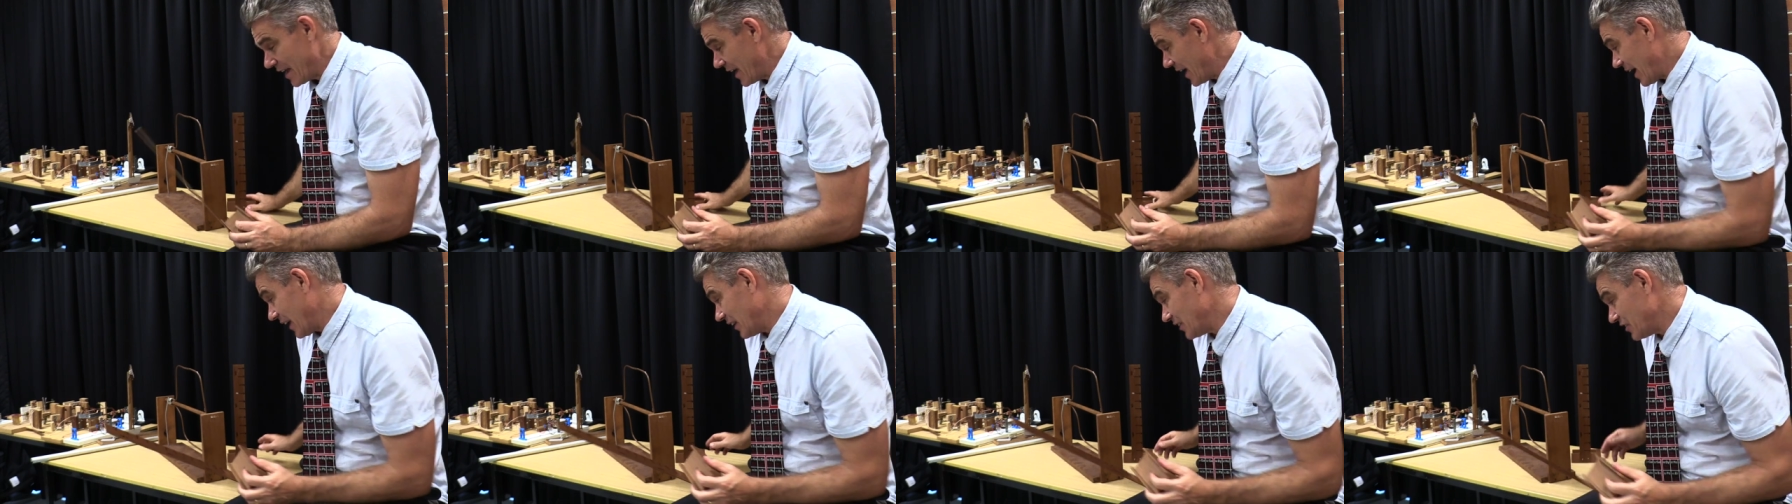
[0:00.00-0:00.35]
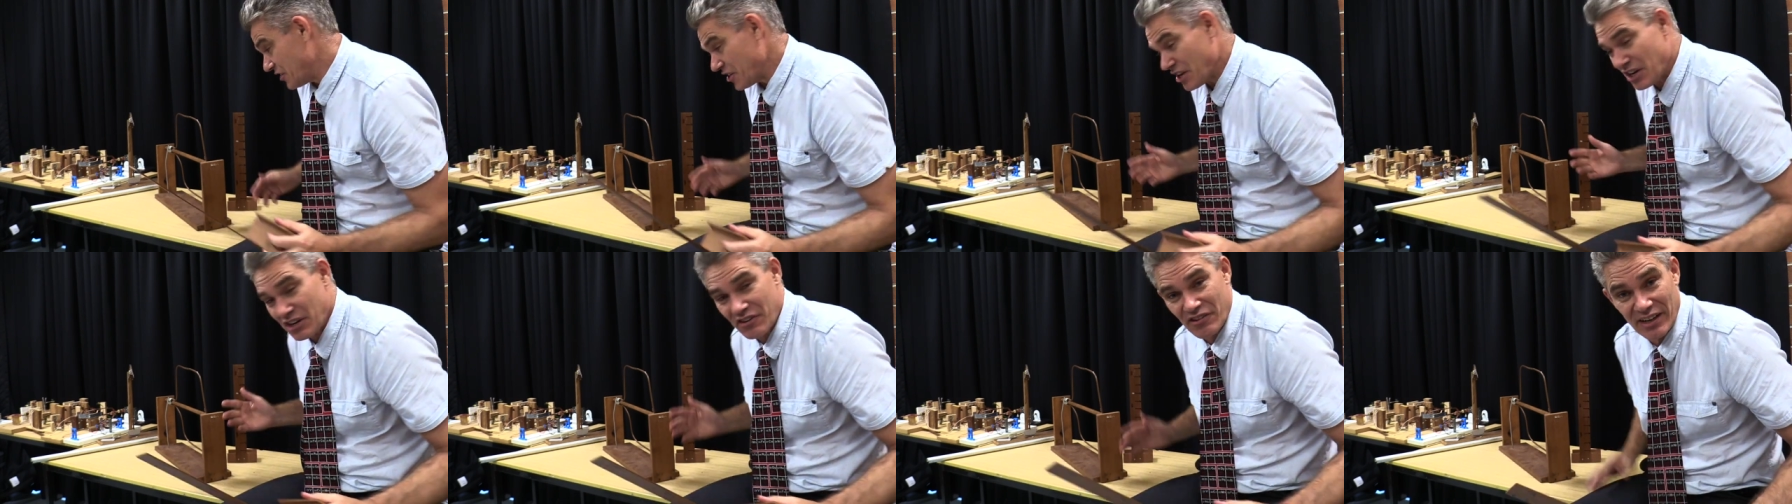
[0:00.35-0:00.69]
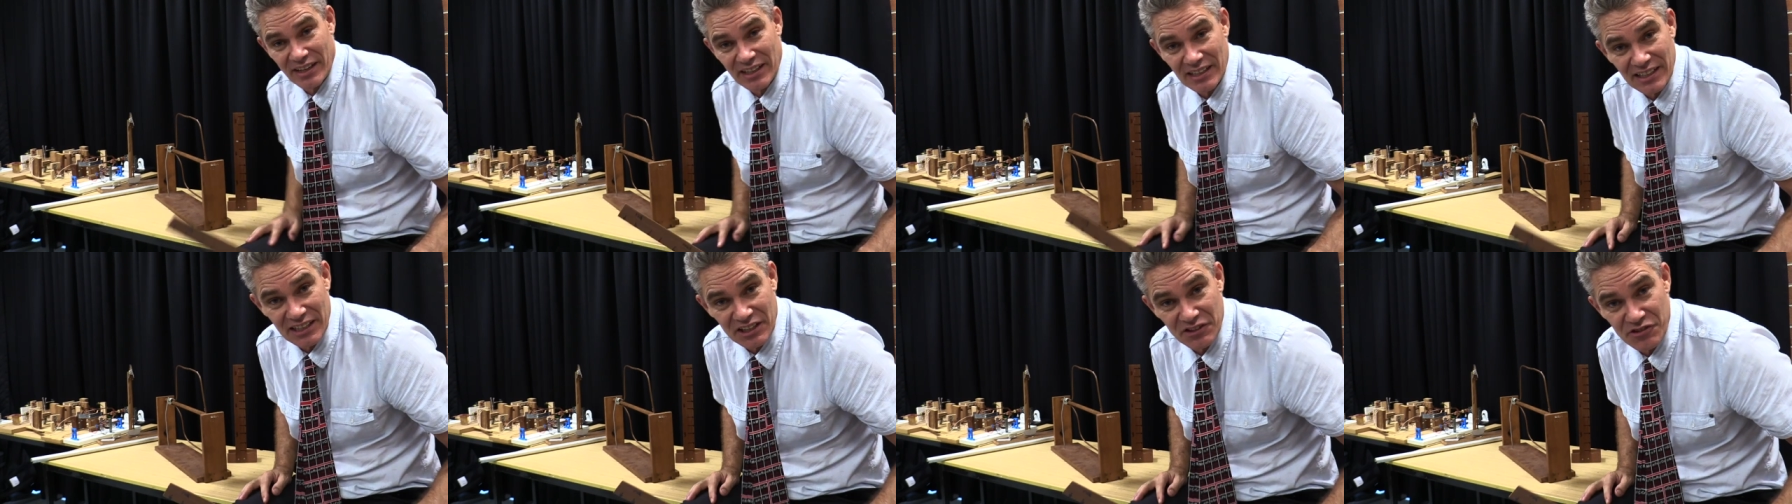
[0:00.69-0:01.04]
And
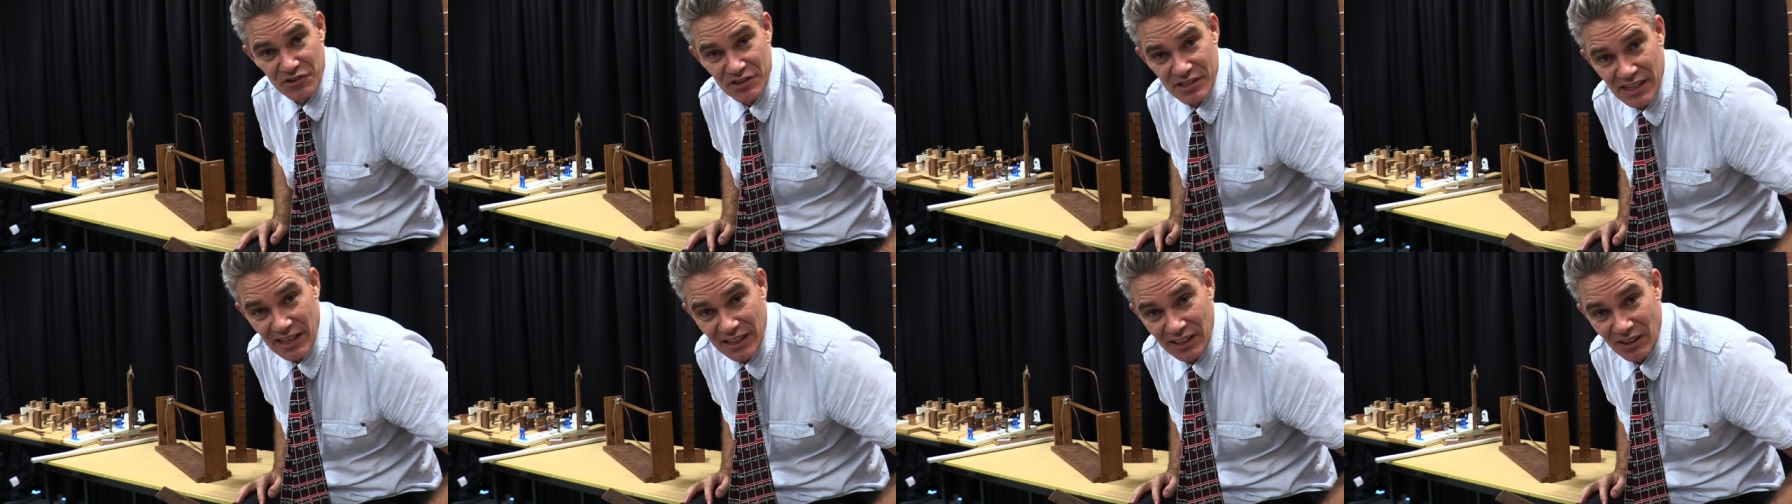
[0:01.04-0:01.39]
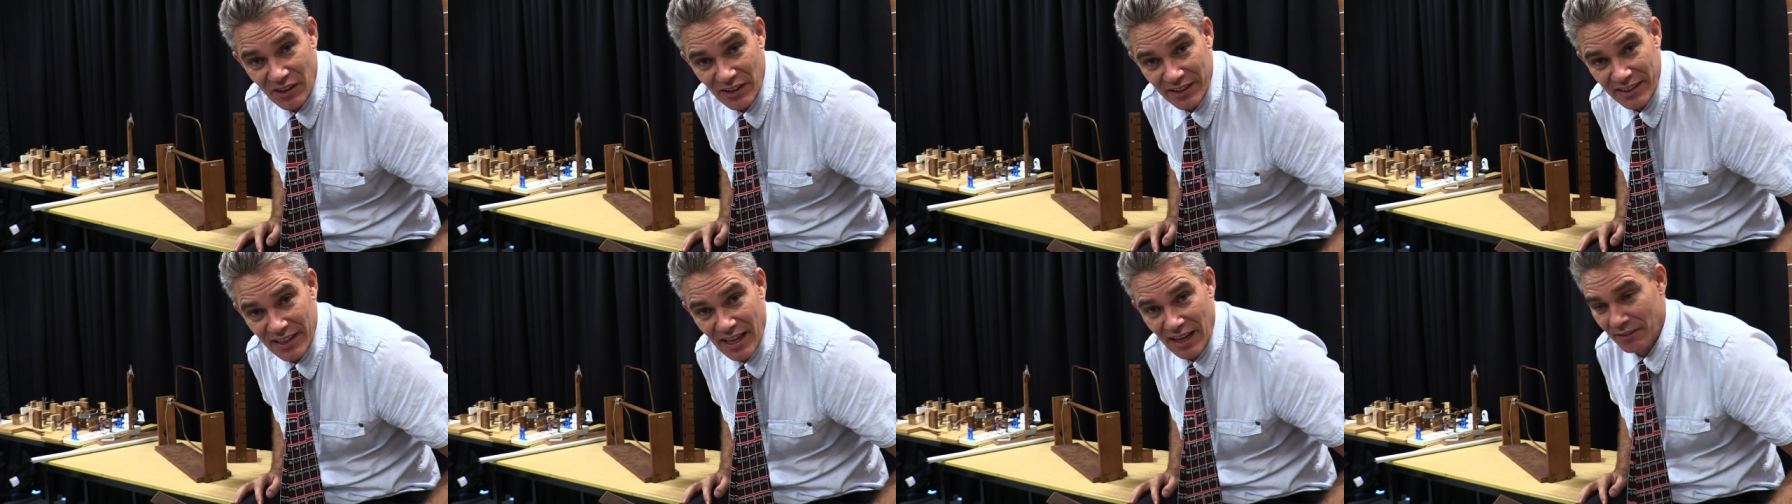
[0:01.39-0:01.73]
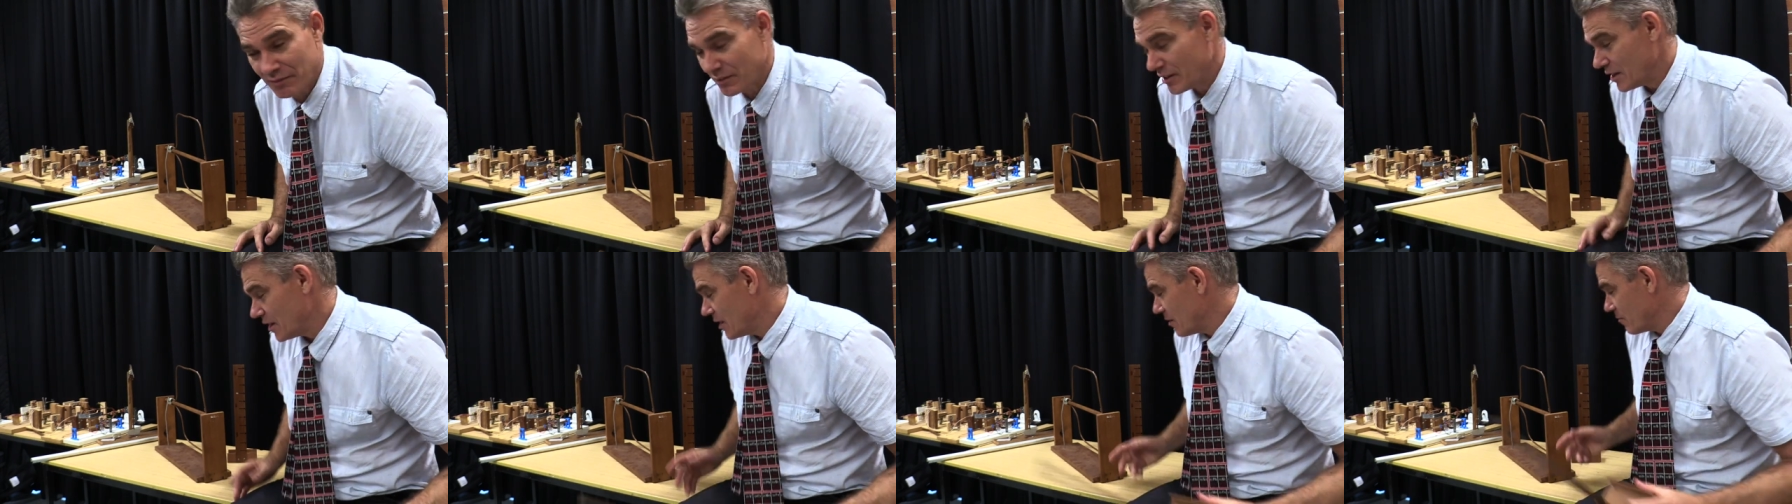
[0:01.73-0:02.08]
generate electricity like
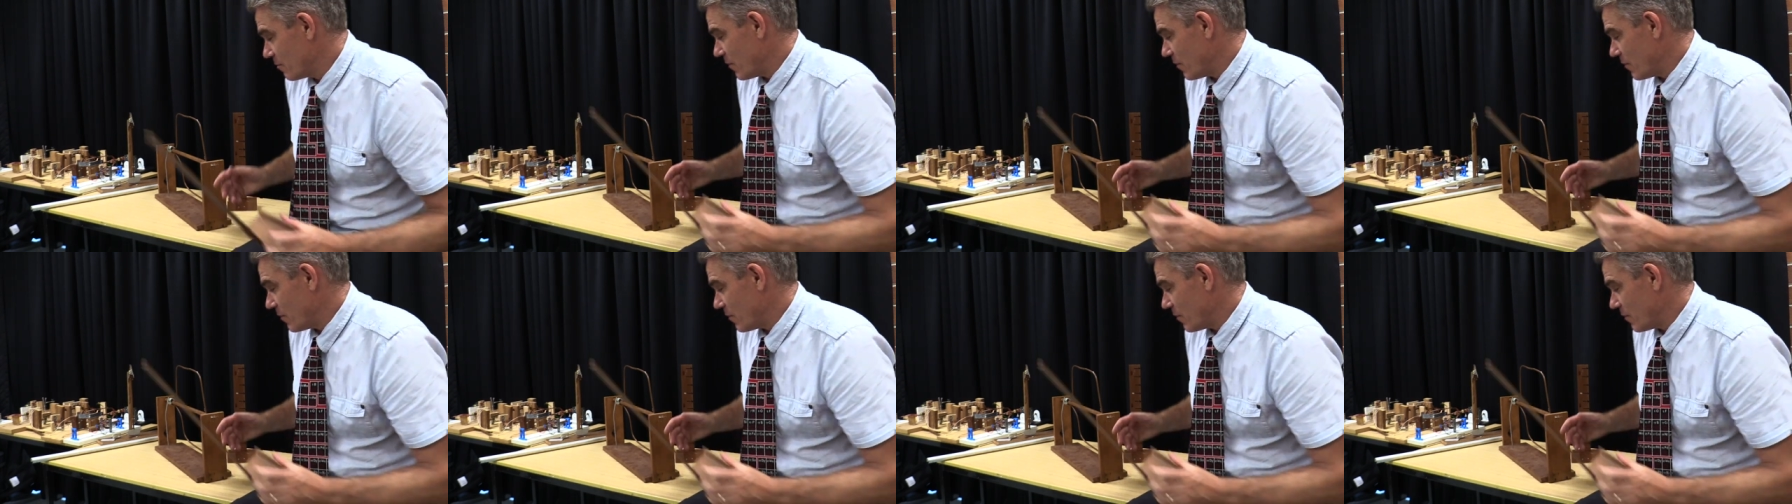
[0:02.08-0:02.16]
that.